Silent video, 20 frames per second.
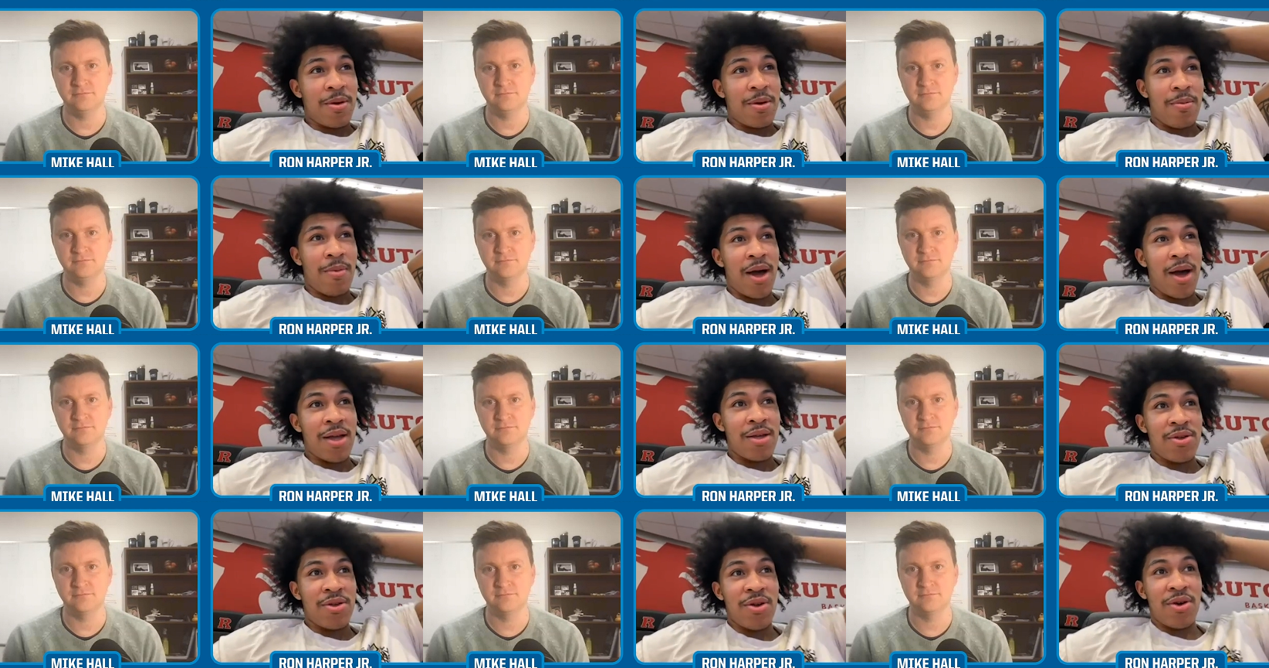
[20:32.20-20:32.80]
Speaker 1: come to
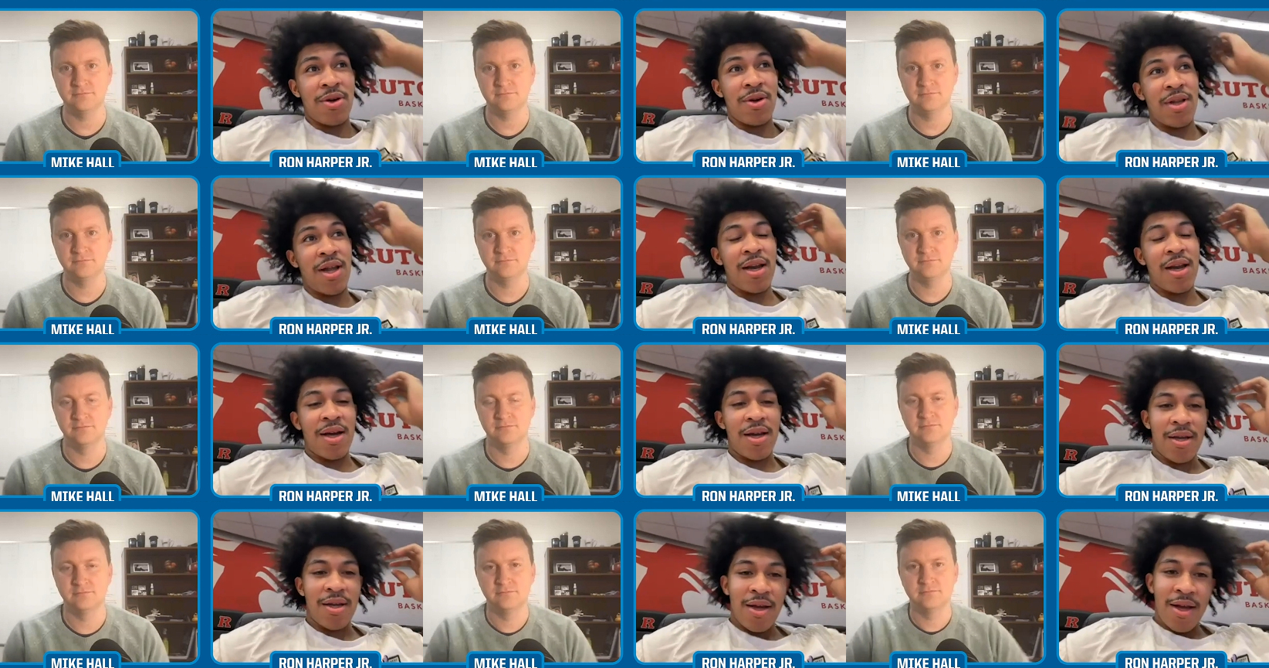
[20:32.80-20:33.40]
mind. You know, a
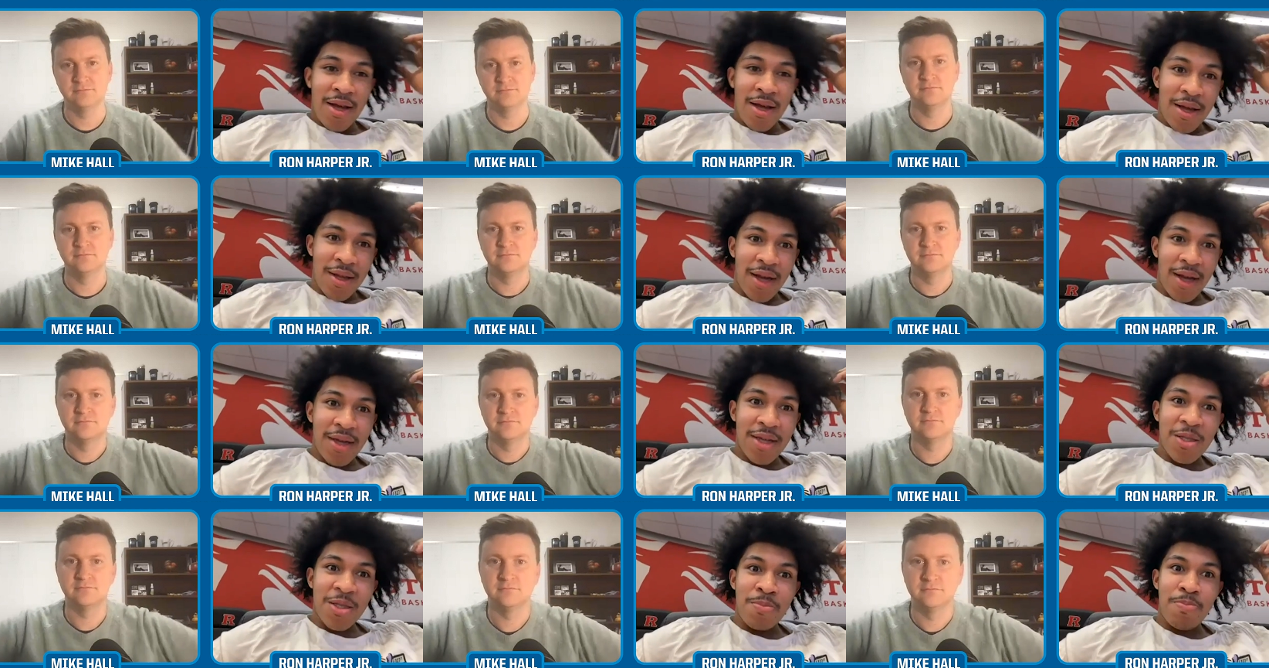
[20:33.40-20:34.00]
lot of
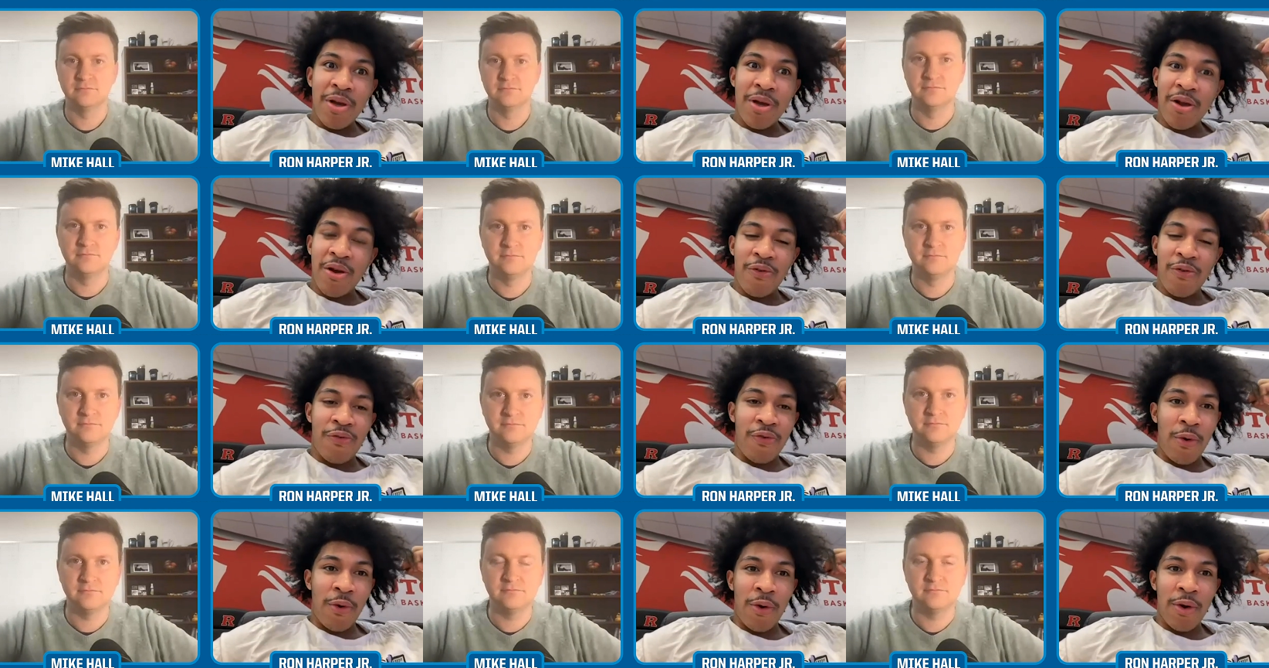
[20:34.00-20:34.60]
a lot of these
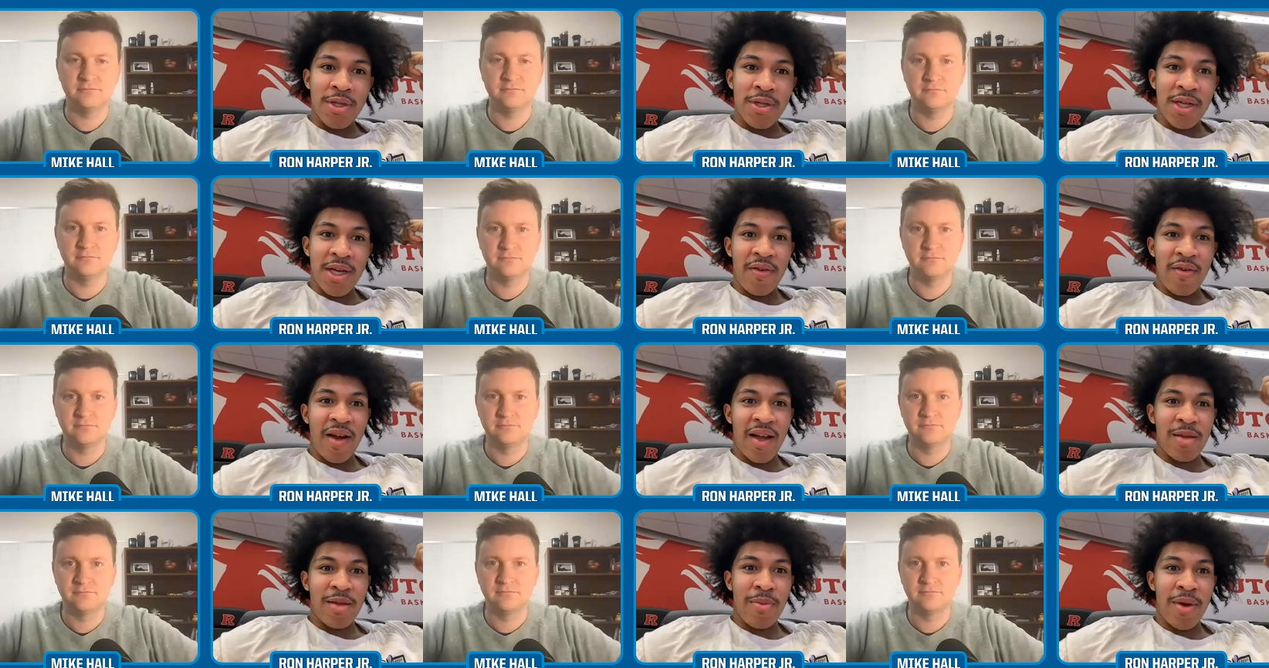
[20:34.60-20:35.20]
bigger forwards
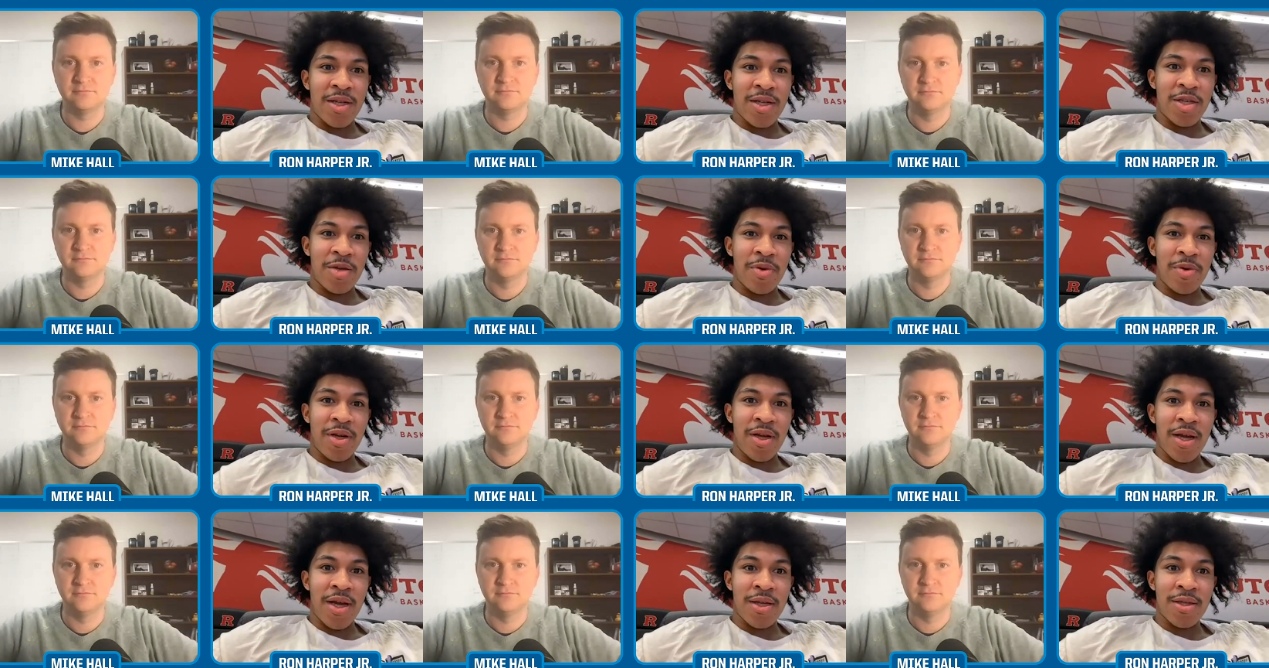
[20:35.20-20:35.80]
that I've had to match
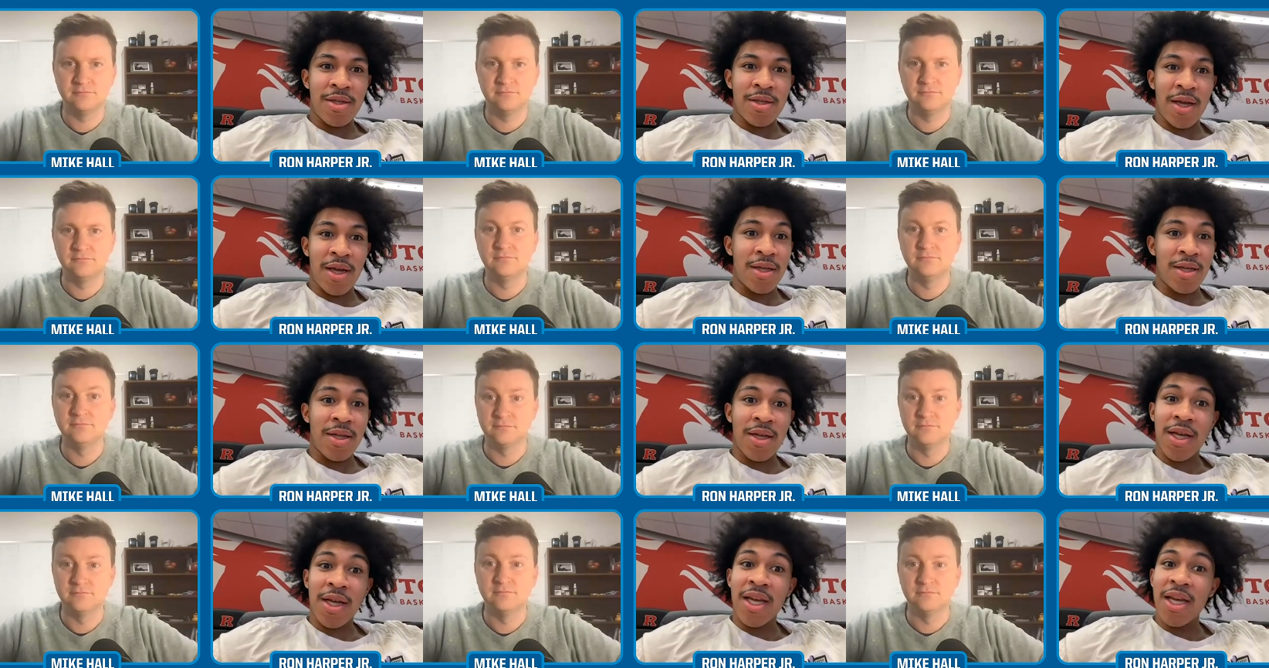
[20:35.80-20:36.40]
up against,
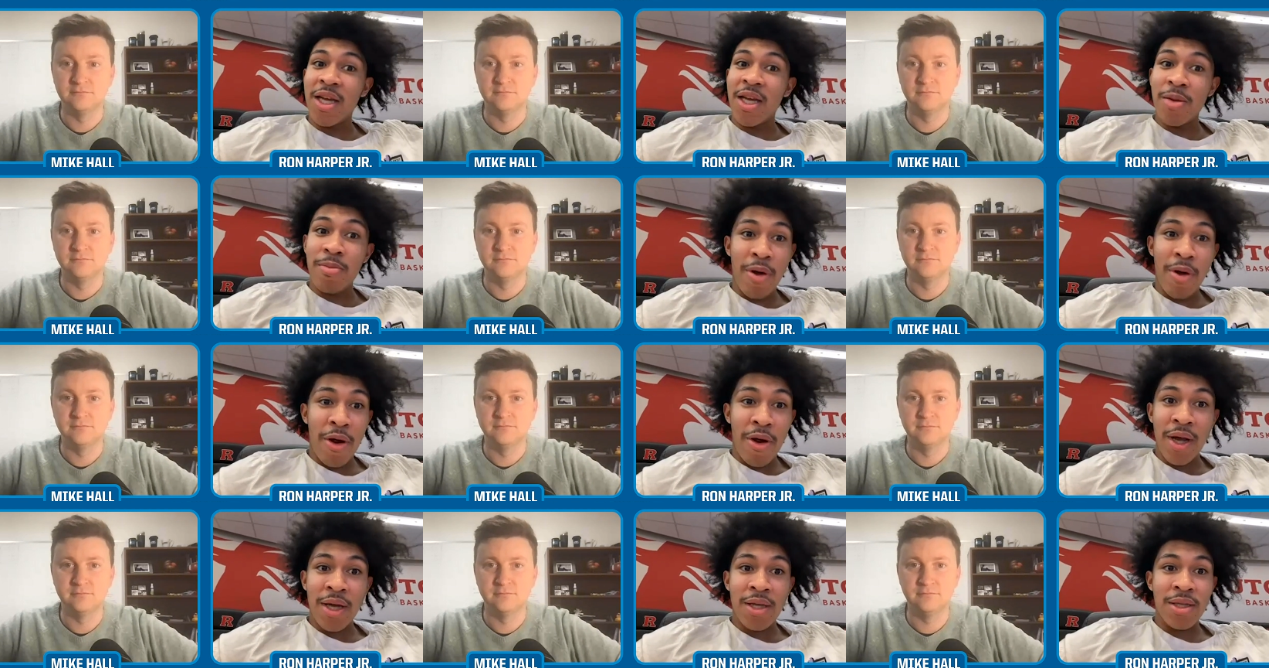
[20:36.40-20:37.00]
like
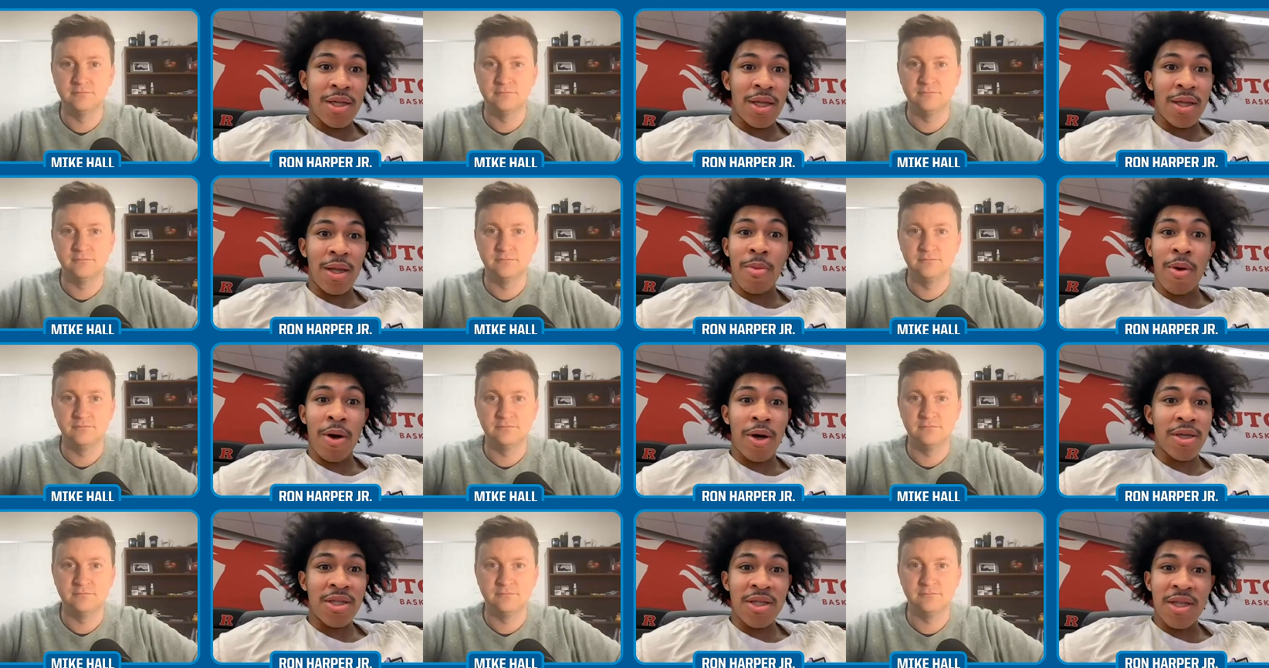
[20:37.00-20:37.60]
Keegan Murray's, the
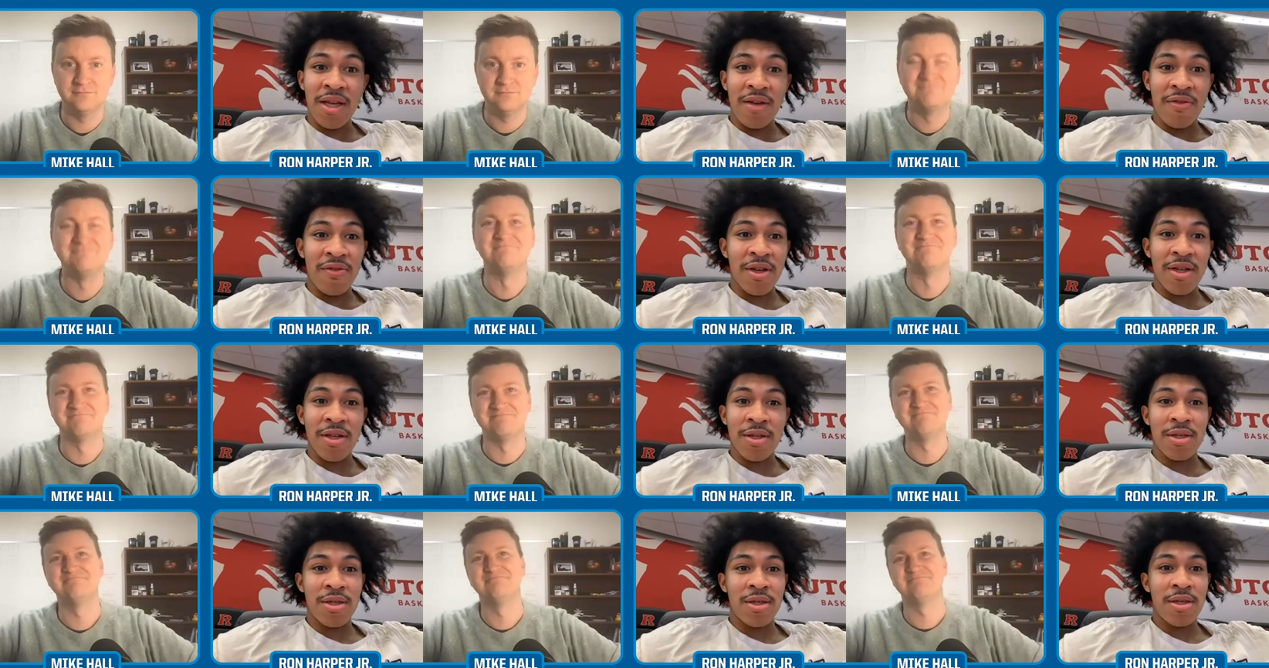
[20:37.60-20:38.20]
Lamar
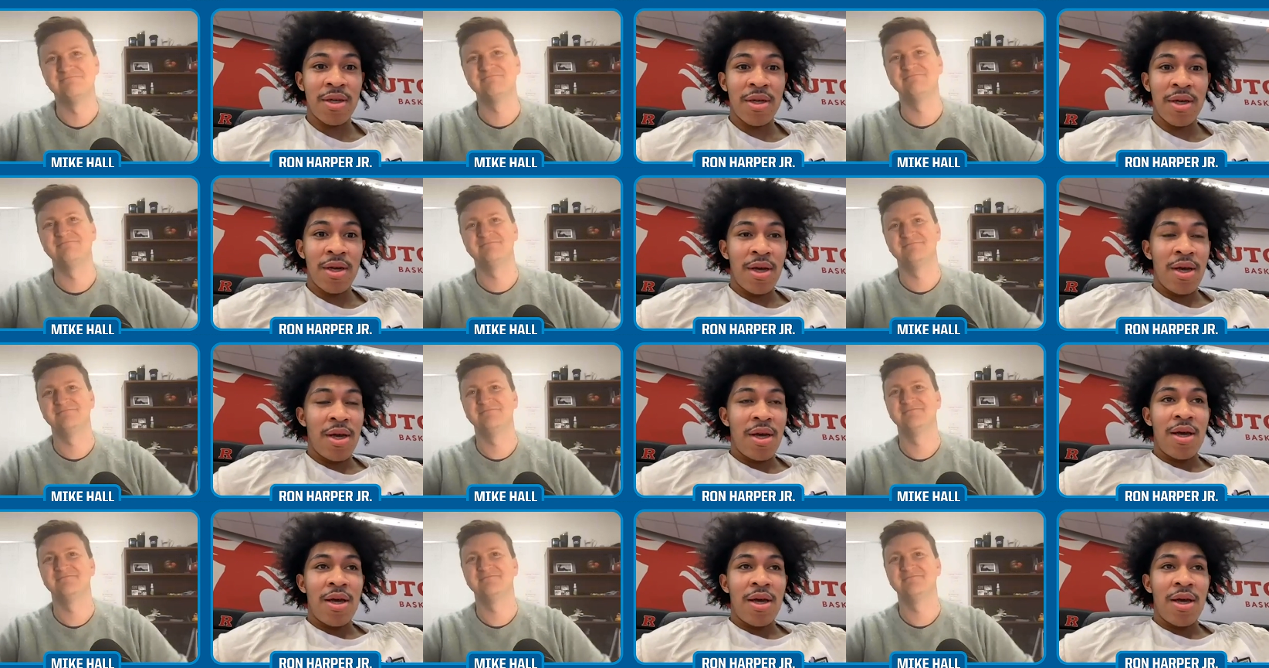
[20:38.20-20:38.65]
Stevens,